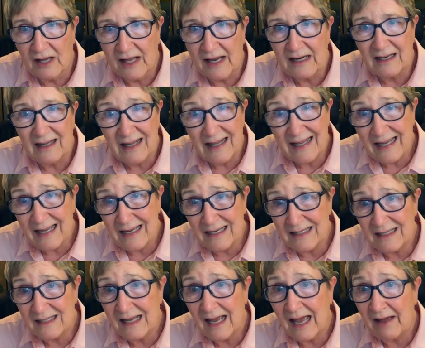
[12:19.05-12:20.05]
and
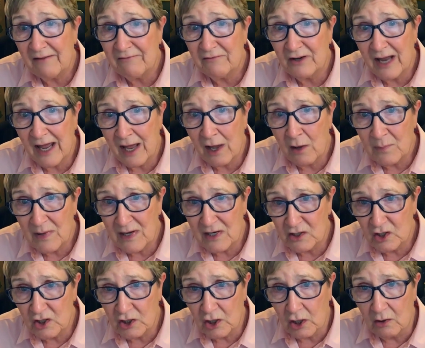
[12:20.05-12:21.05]
links have now
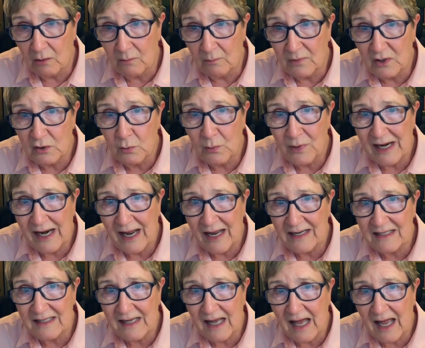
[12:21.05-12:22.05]
been shown between
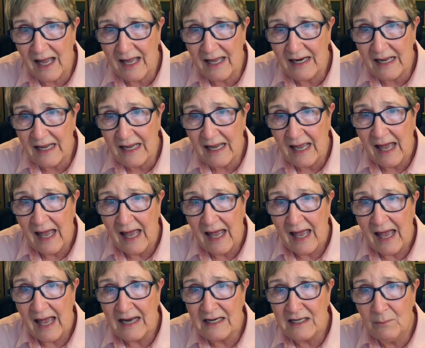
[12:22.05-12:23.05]
anxiety
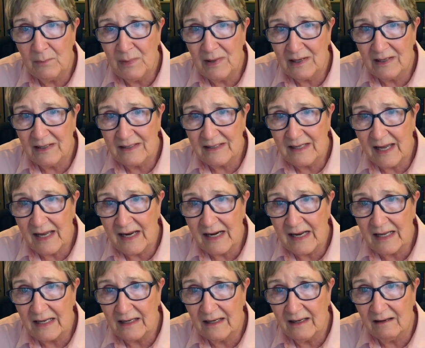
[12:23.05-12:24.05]
and
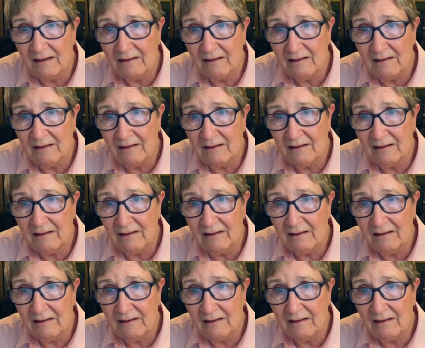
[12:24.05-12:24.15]
debilitating,